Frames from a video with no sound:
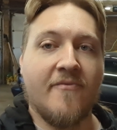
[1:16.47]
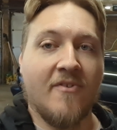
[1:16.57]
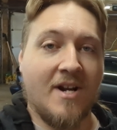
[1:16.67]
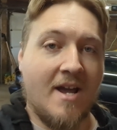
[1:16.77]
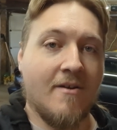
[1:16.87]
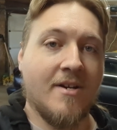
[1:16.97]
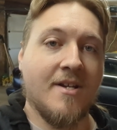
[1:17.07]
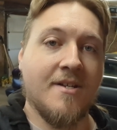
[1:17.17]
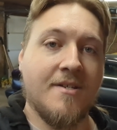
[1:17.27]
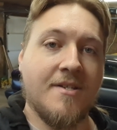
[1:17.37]
for now it
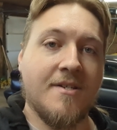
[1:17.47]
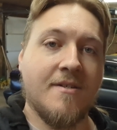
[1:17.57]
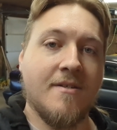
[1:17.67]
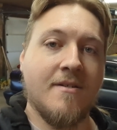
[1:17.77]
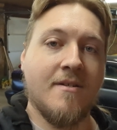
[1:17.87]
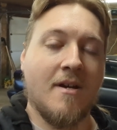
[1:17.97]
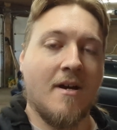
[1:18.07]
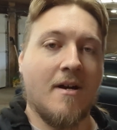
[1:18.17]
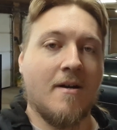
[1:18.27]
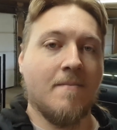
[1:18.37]
is.
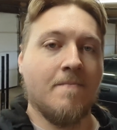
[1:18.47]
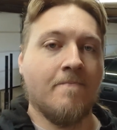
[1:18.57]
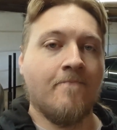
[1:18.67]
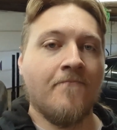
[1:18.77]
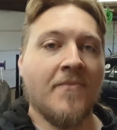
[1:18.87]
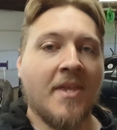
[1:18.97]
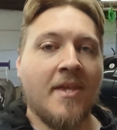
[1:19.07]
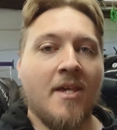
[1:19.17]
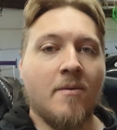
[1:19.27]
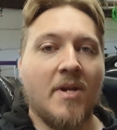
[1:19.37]
But
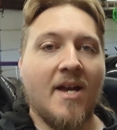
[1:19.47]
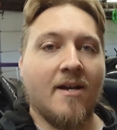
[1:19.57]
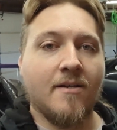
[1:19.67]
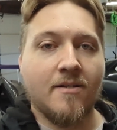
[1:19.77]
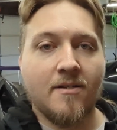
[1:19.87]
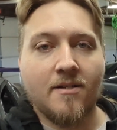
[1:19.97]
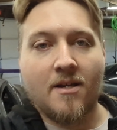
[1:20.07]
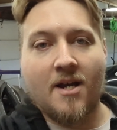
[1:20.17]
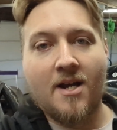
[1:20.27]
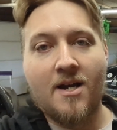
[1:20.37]
yeah,
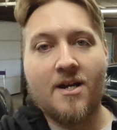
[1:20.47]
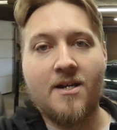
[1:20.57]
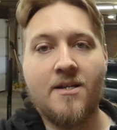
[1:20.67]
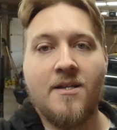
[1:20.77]
a